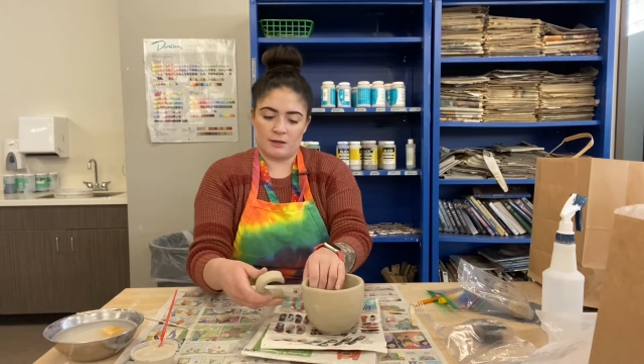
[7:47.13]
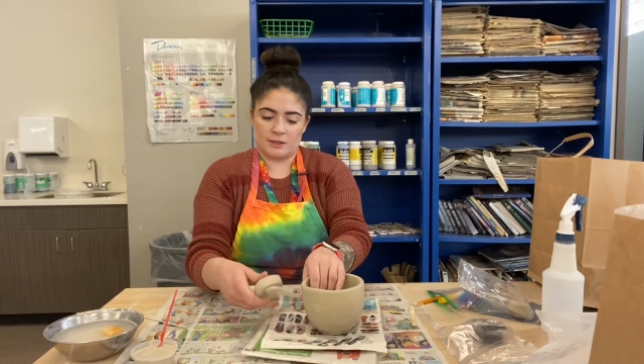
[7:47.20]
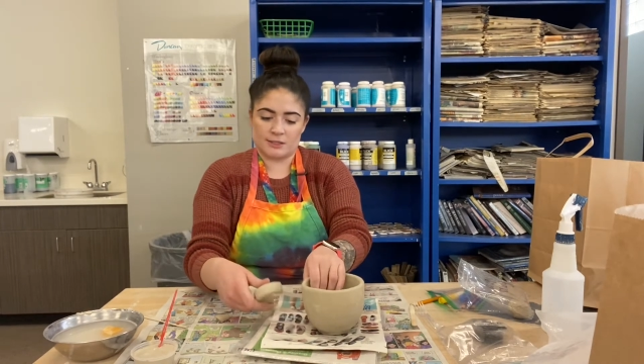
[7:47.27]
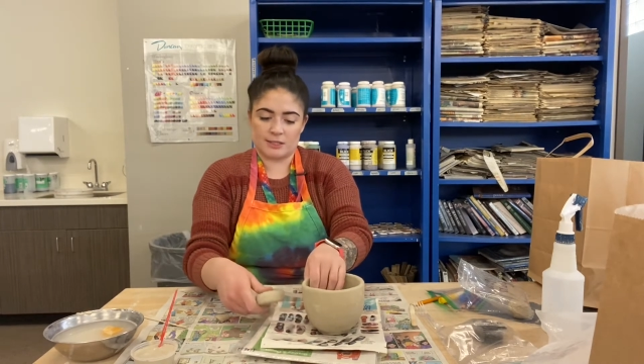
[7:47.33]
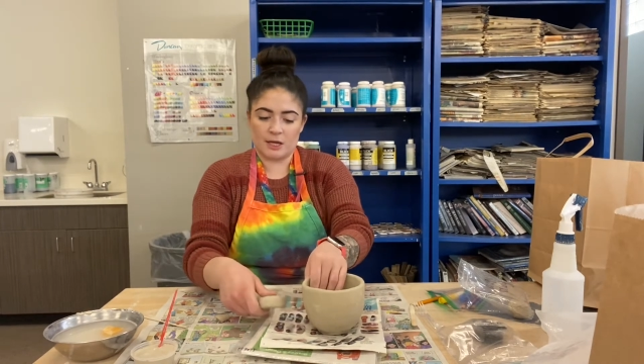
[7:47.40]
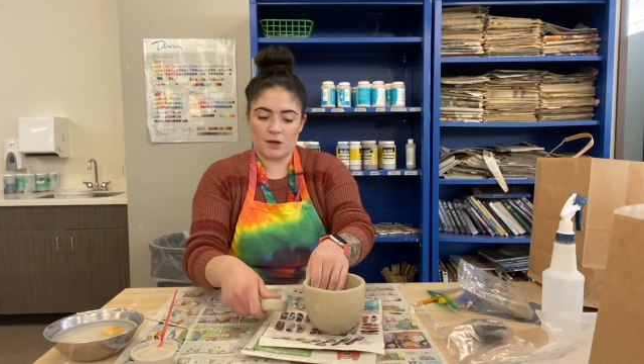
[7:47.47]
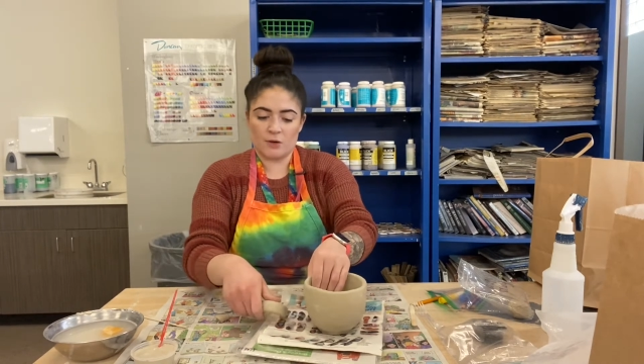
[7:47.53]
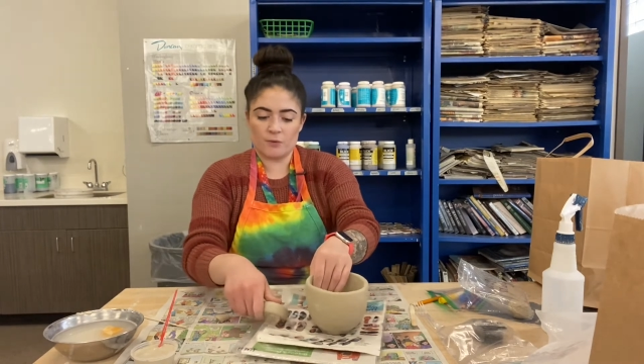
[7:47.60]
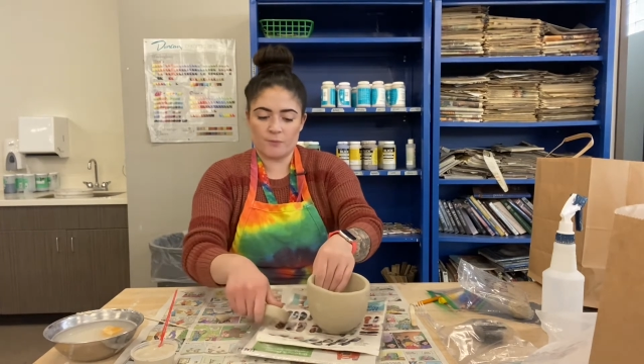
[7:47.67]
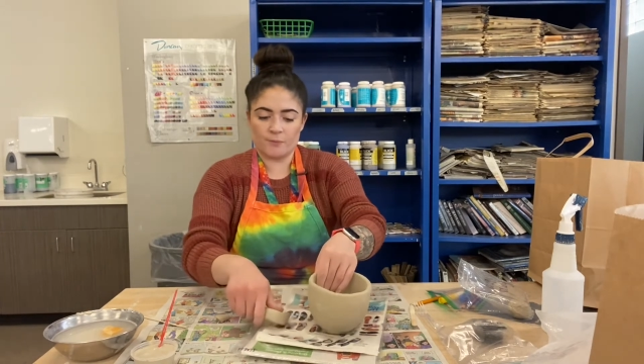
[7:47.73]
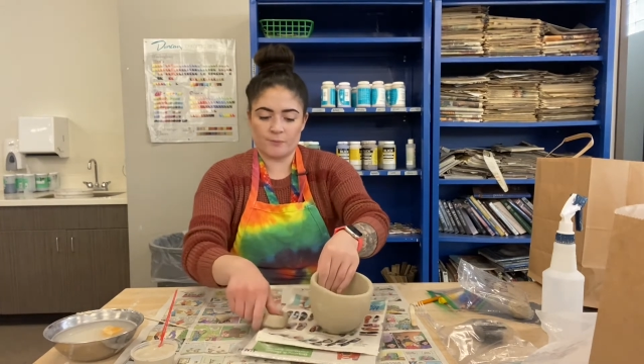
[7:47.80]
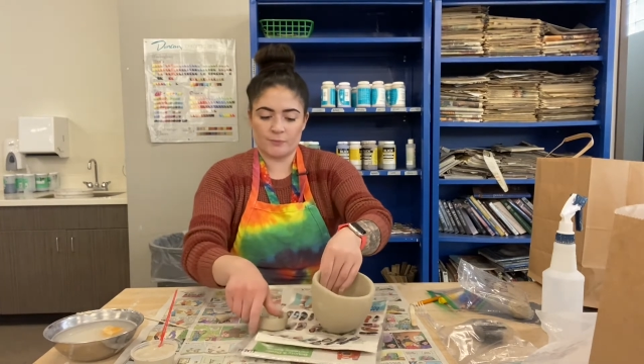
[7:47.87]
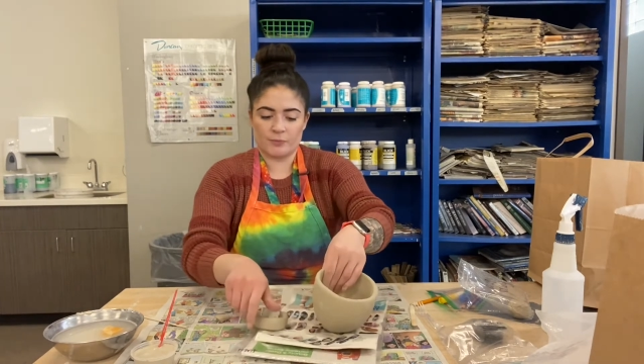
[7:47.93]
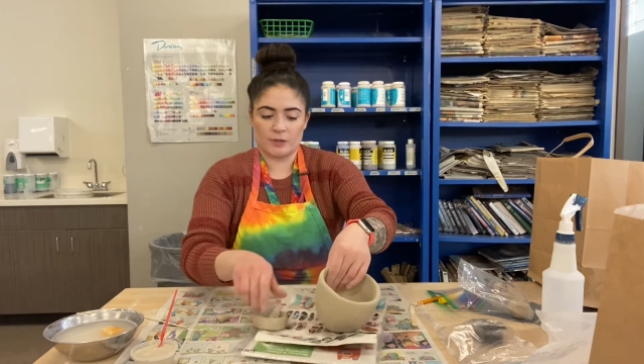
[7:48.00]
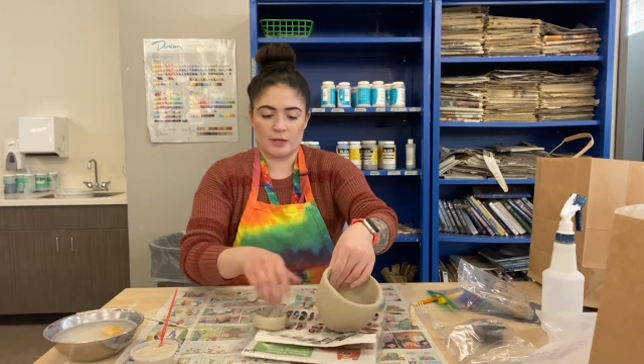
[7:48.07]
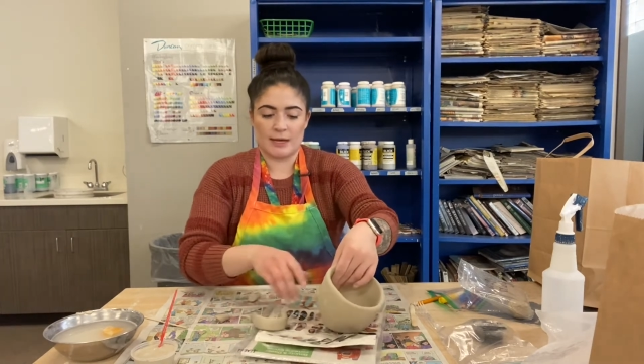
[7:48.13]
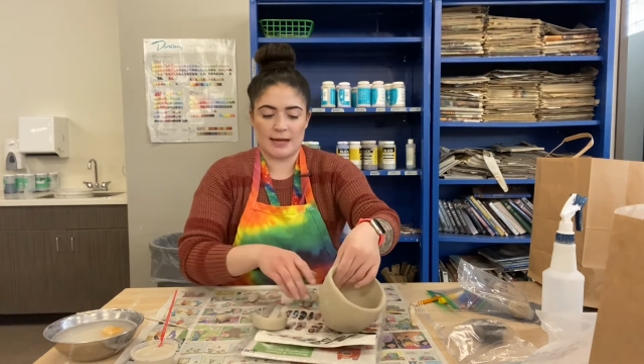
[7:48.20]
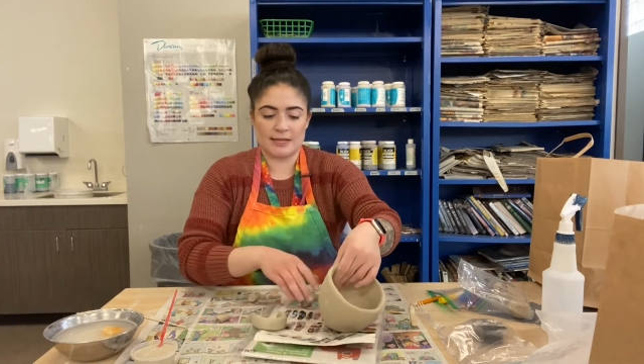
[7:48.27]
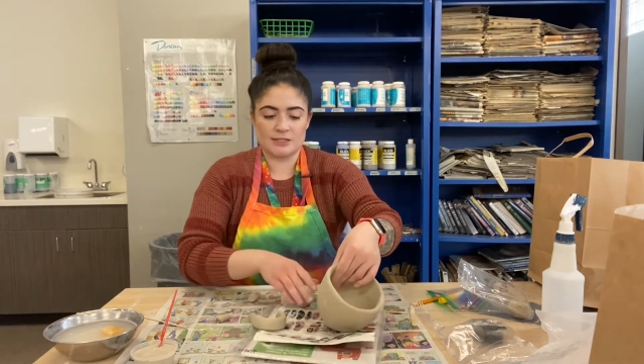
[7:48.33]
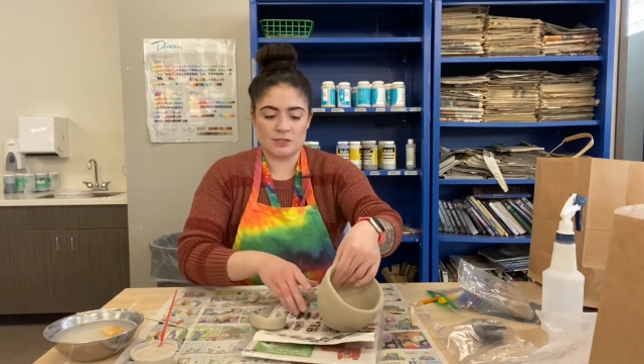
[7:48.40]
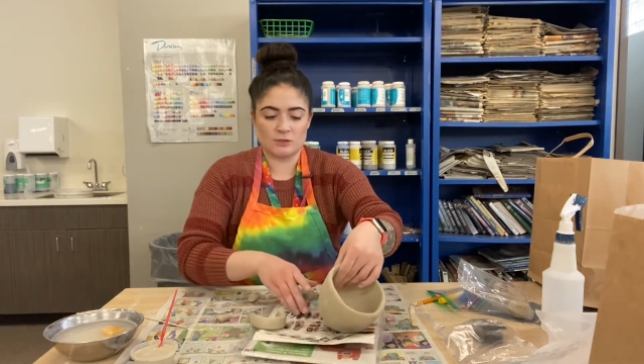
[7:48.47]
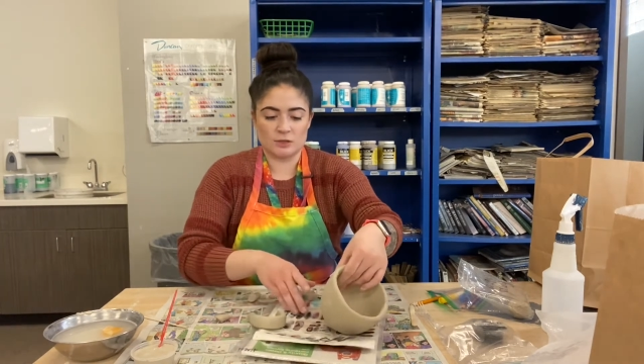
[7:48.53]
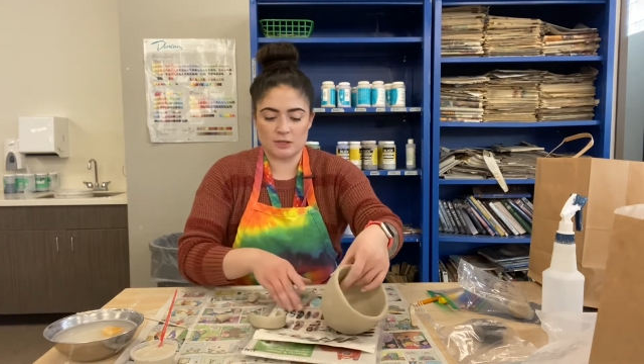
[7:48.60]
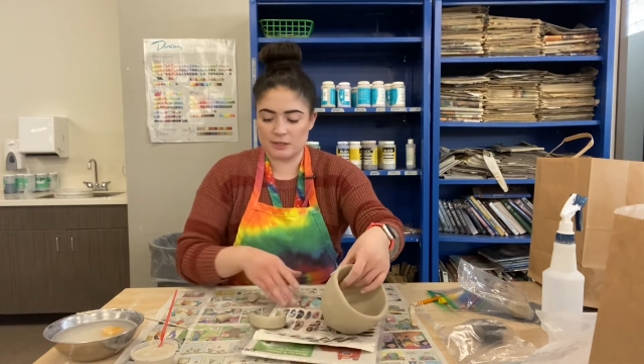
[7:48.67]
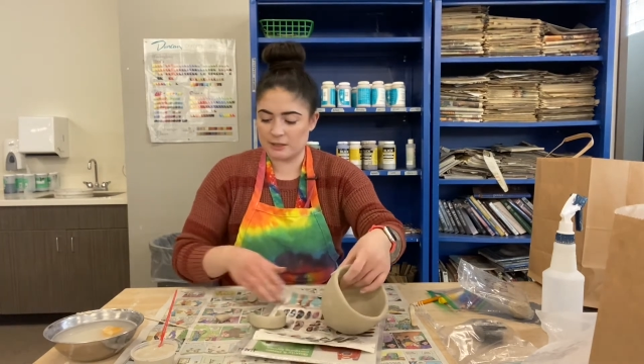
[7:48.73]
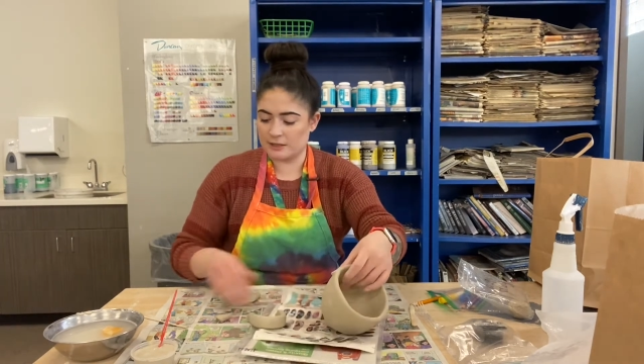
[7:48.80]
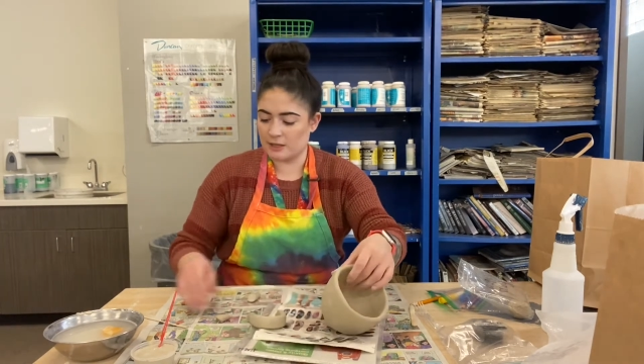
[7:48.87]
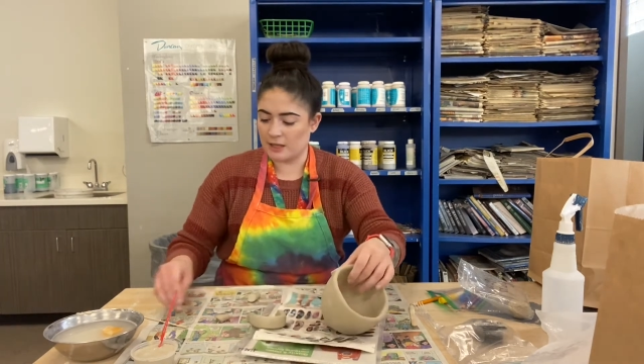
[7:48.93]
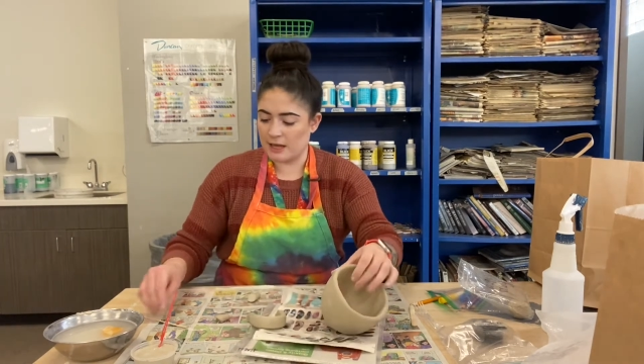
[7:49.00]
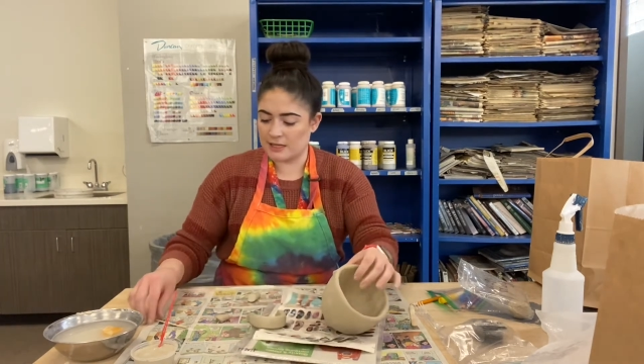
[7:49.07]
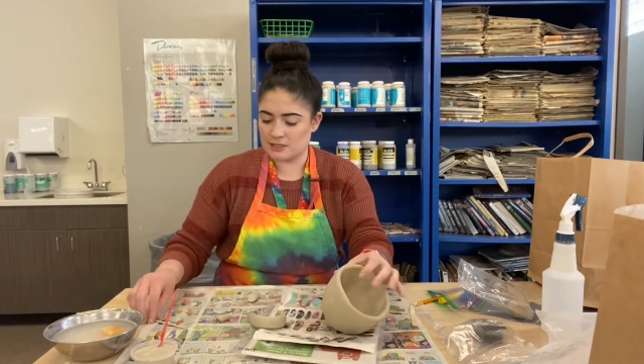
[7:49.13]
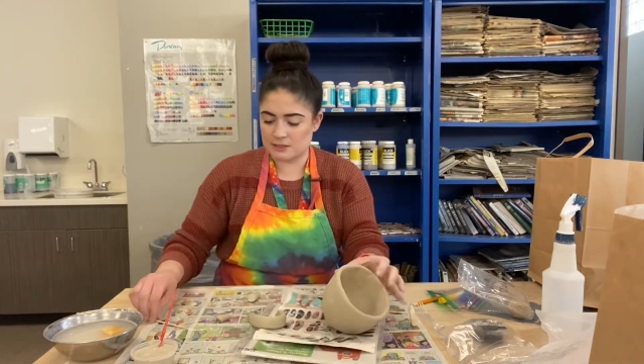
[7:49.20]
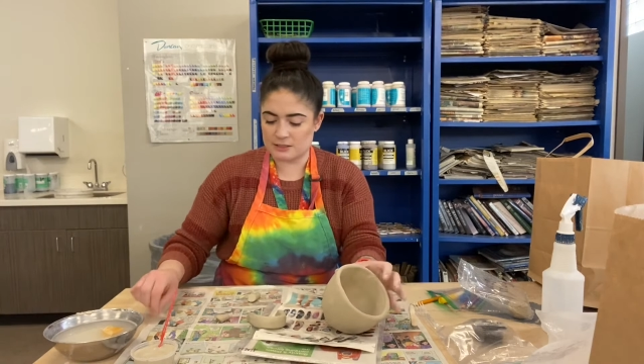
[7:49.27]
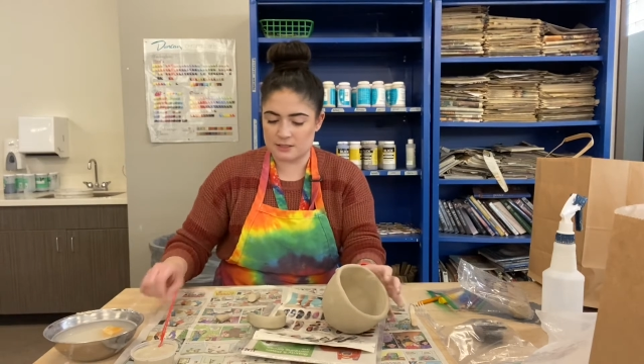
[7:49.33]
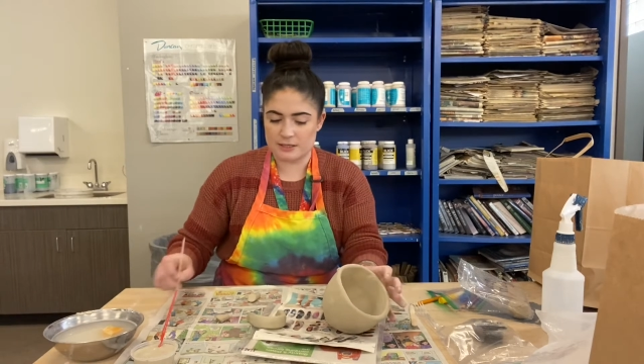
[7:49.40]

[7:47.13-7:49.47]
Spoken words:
So, as you learned in the last